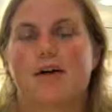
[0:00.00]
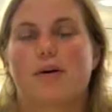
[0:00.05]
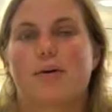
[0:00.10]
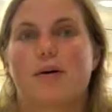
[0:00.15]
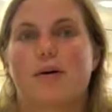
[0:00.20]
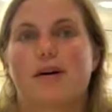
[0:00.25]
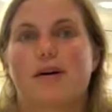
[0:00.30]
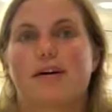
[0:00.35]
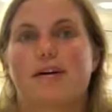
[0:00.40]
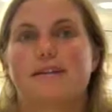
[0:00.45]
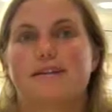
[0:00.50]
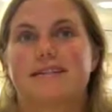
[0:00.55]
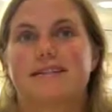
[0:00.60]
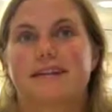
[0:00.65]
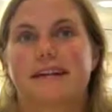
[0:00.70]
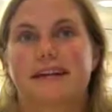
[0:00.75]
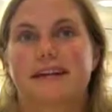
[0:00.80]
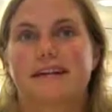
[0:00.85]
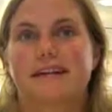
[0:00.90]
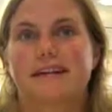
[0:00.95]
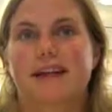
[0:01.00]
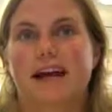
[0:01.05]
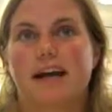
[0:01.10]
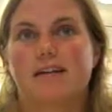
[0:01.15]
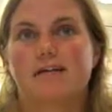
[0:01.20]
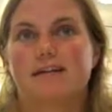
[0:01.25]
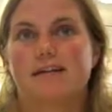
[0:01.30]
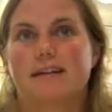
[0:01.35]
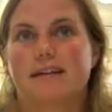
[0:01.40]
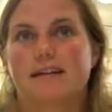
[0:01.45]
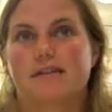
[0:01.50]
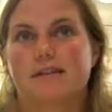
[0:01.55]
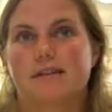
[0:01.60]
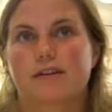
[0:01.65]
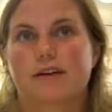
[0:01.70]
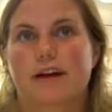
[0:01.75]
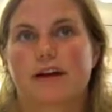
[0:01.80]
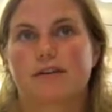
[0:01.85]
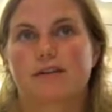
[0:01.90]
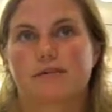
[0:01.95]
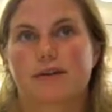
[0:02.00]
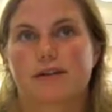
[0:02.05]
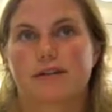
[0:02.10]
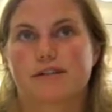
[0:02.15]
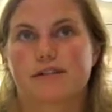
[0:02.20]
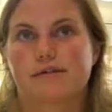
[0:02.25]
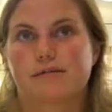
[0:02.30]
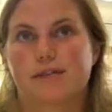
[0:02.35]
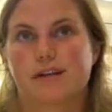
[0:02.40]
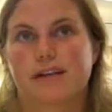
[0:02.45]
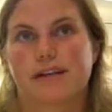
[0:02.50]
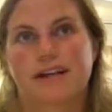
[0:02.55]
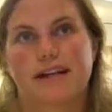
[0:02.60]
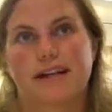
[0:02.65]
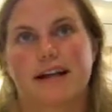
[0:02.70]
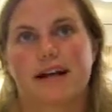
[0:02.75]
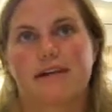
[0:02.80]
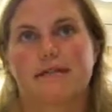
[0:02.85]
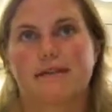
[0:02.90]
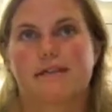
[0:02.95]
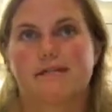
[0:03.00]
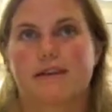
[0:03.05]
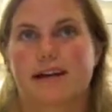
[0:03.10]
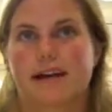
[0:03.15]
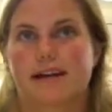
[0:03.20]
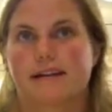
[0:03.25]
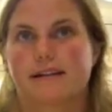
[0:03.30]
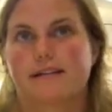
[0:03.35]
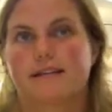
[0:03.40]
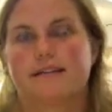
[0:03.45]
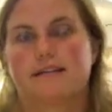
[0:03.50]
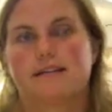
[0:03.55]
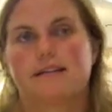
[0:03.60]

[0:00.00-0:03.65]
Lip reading: Well, stayed in Iowa City for graduation weekend after finals,